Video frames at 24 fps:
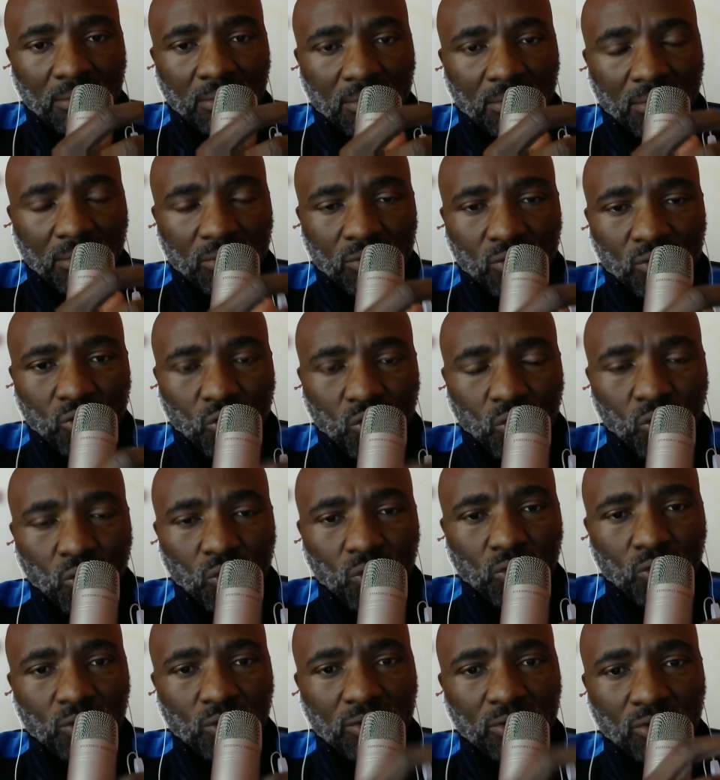
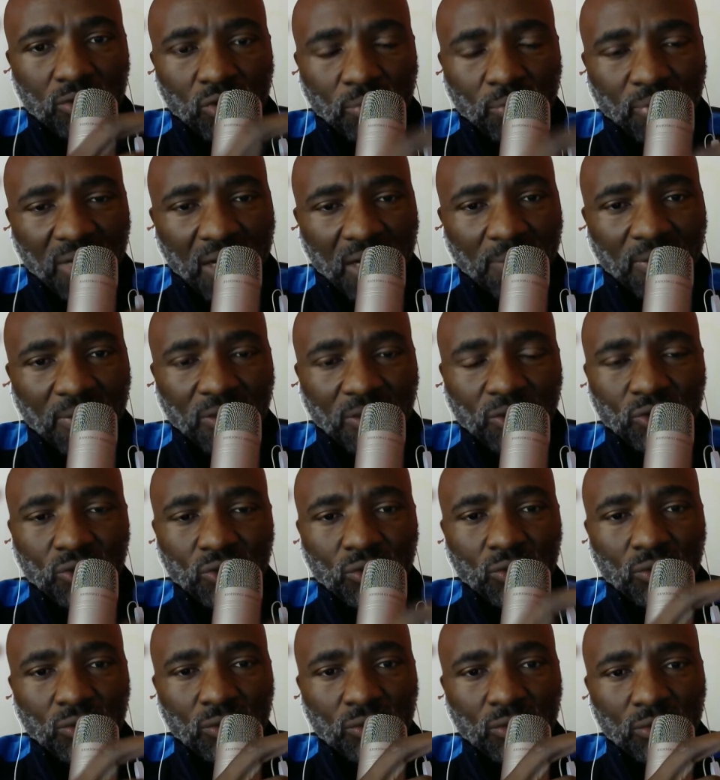schools, your primary
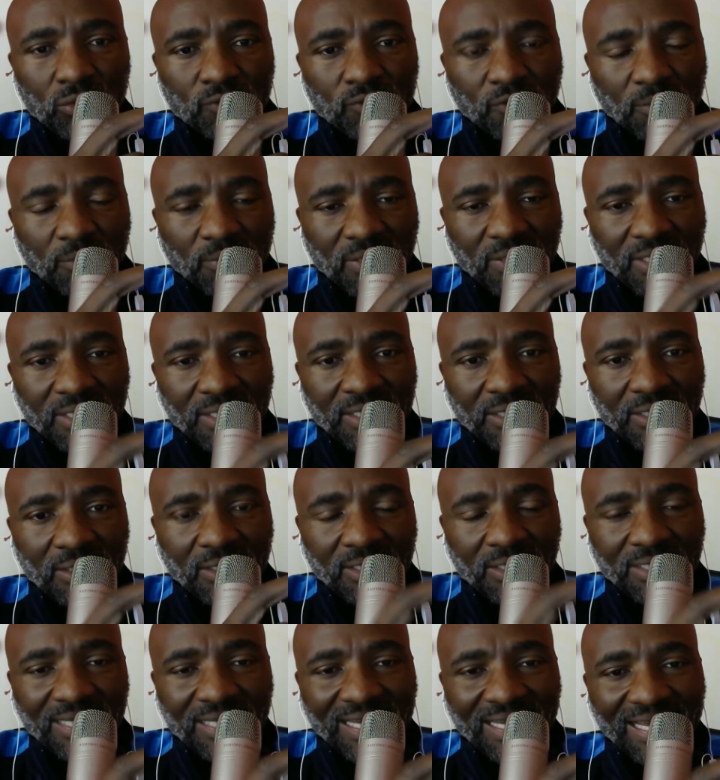school from
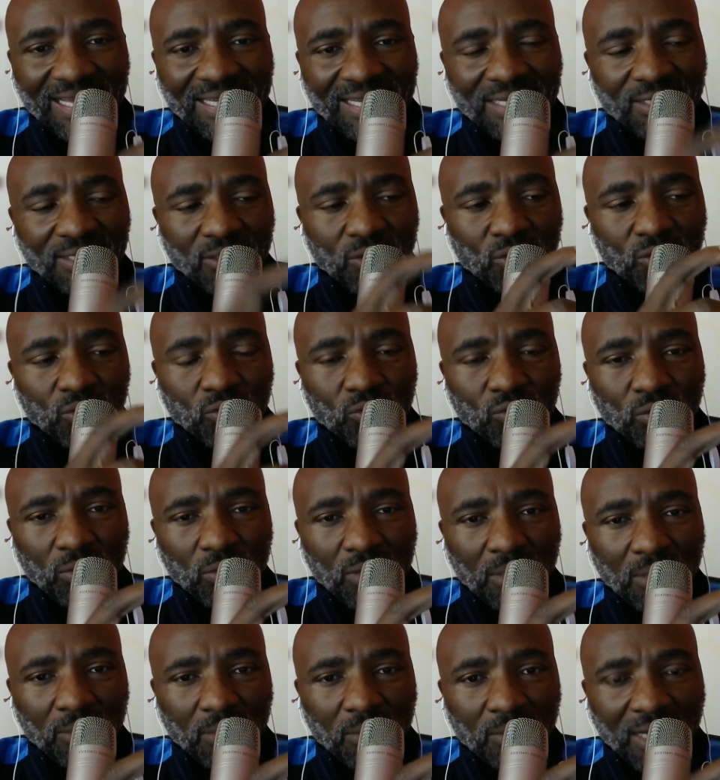kindergarten to
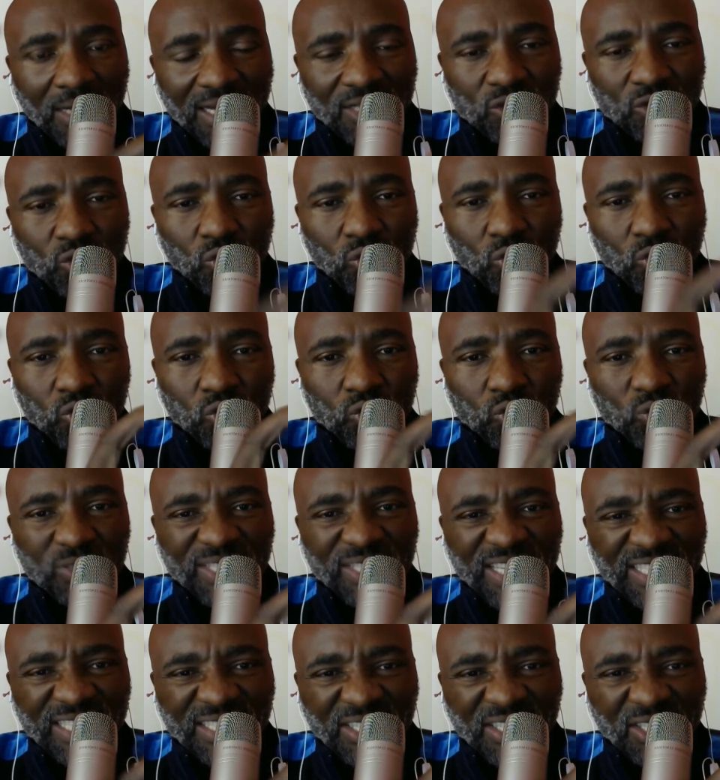high school to
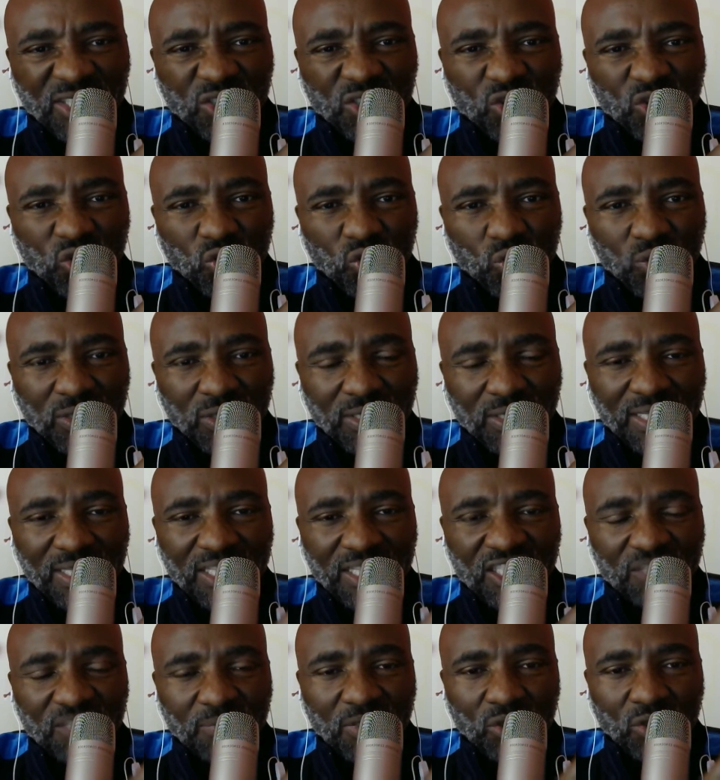tertiary institution that
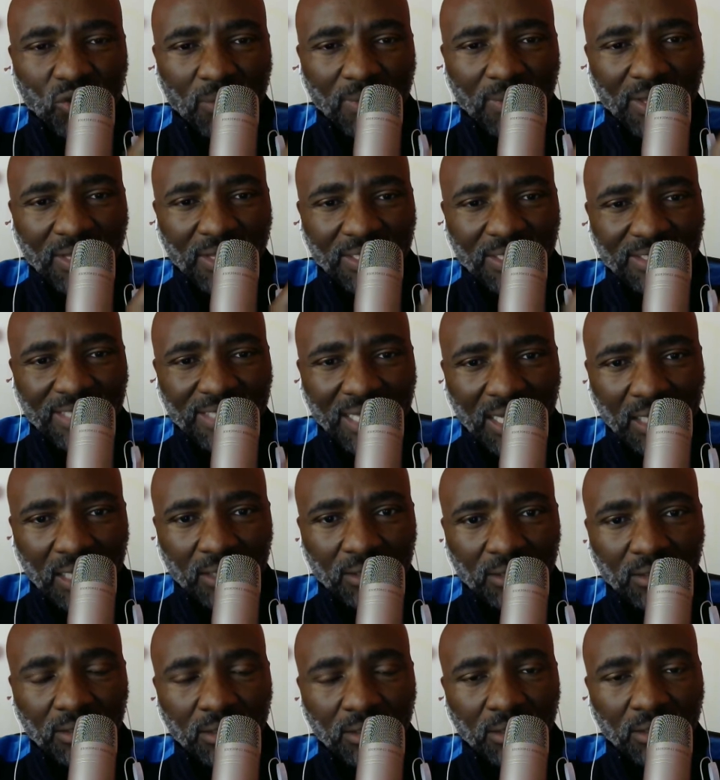speak your mother tongue.
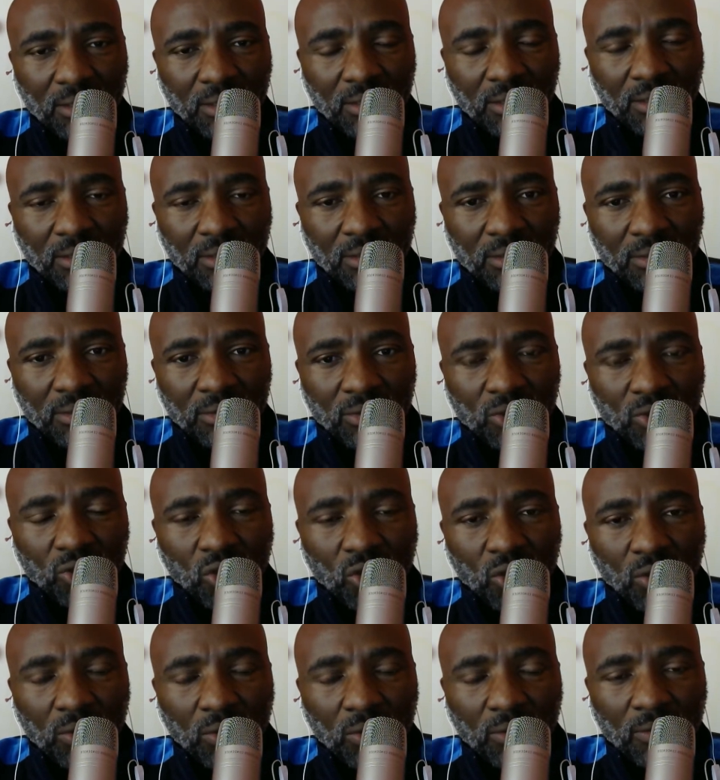You
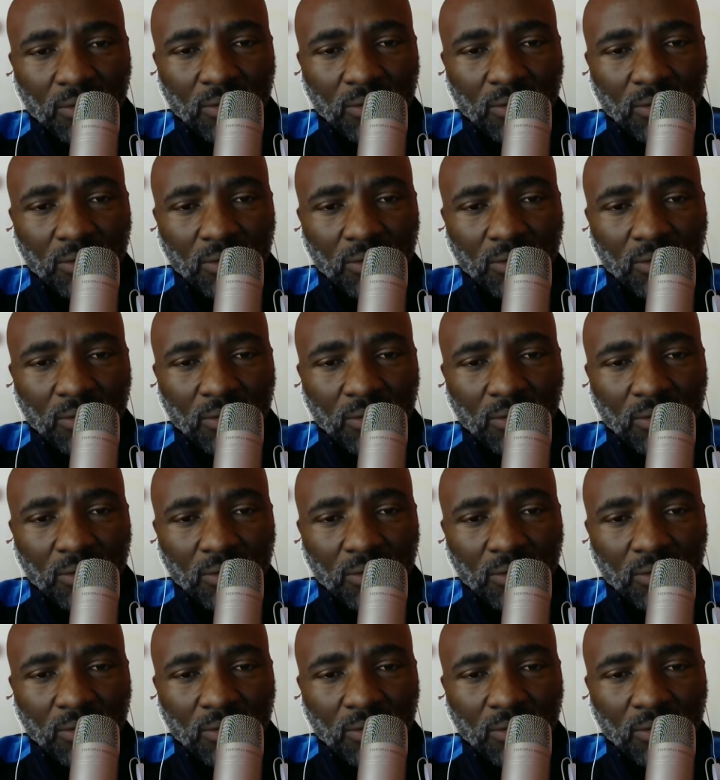know,